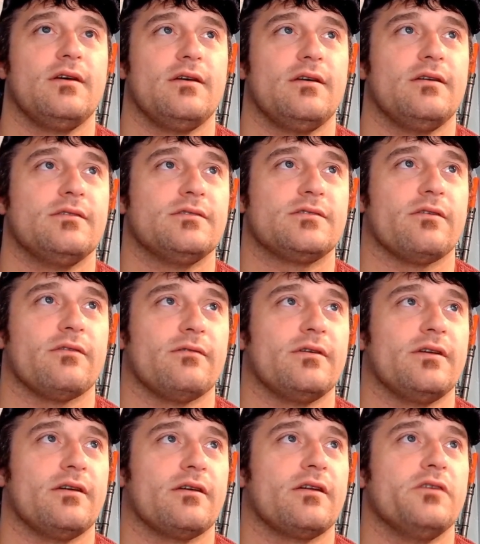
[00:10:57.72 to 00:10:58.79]
So you're
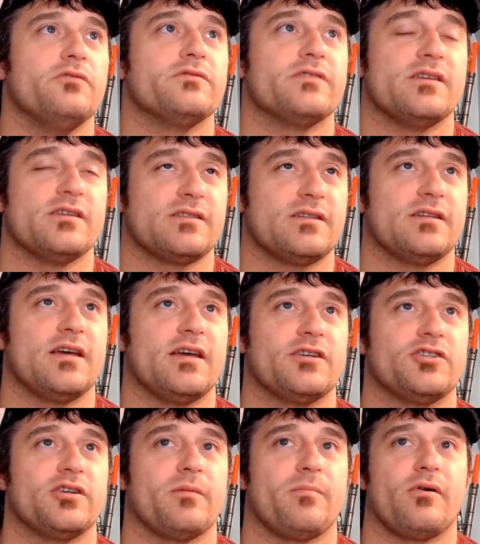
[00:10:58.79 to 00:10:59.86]
going to use this to take shit
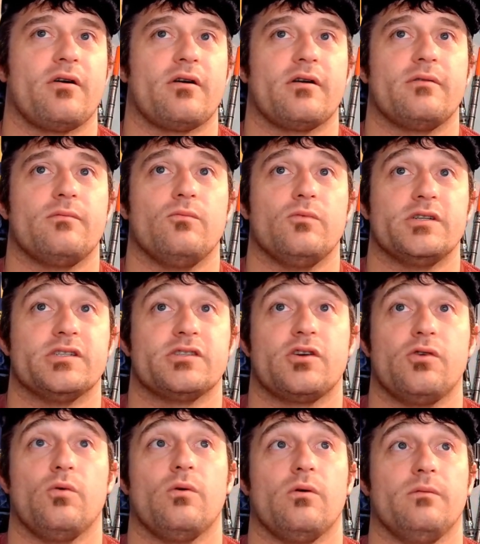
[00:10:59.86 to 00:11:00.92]
apart, which is cool.